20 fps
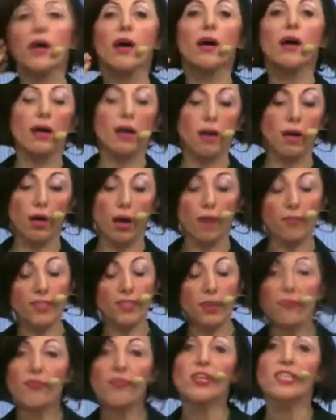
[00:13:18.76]
of
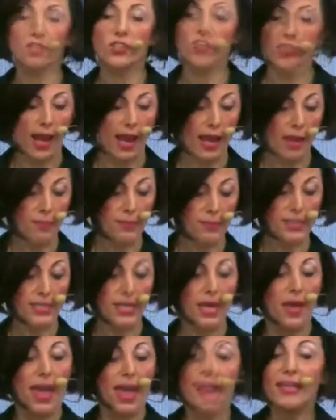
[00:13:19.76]
different types,
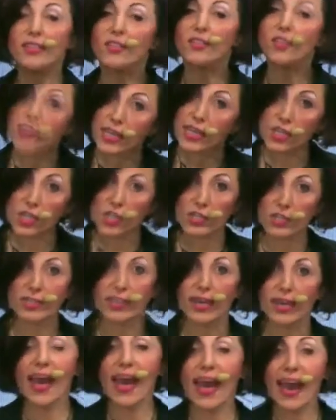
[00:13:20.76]
and the Legend
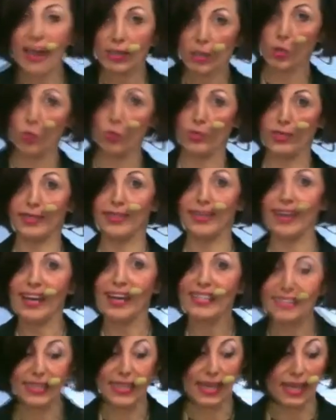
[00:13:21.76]
accurately
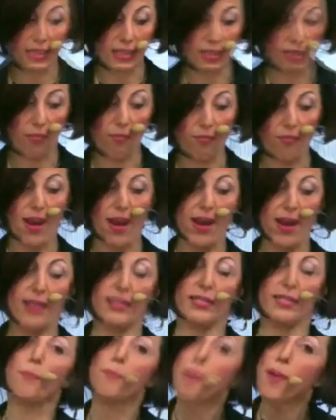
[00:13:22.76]
identified
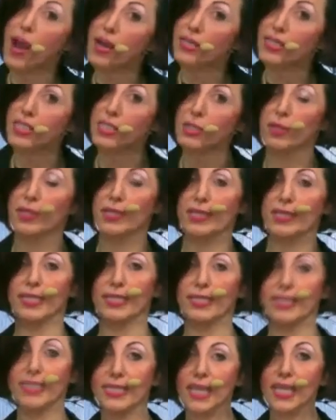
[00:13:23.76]
approximately
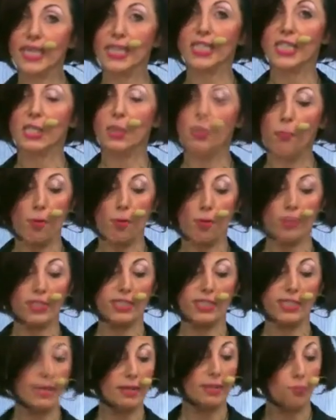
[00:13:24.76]
sixty
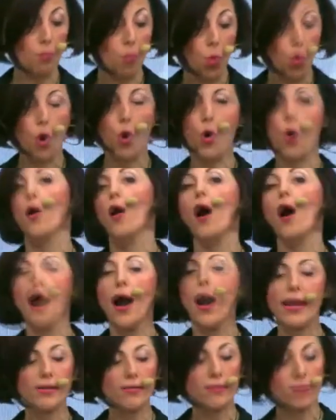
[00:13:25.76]
percent more
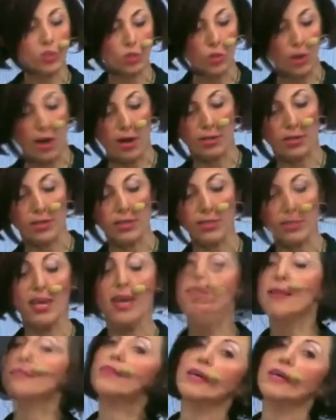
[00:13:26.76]
iron targets
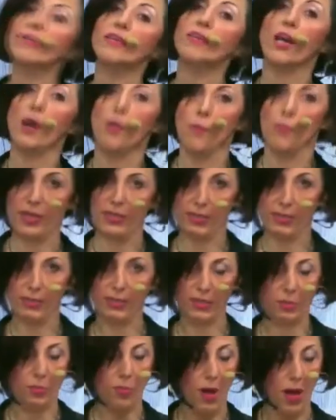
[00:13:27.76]
than the competitor's
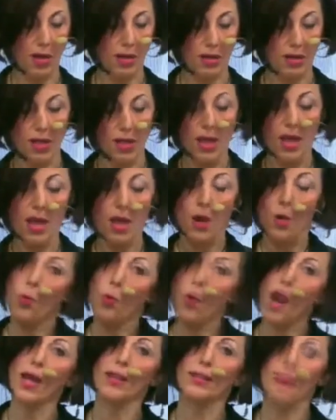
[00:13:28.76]
model,
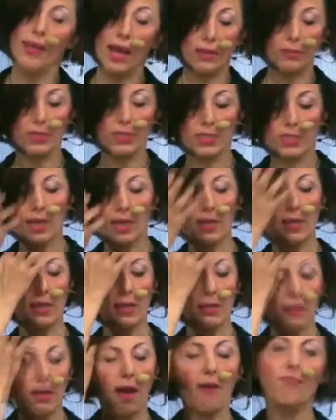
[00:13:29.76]
while not mistaking
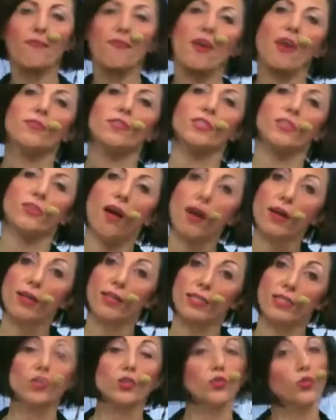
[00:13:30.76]
non-ferrous targets
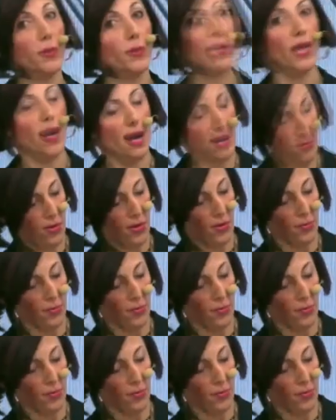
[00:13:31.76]
to be iron.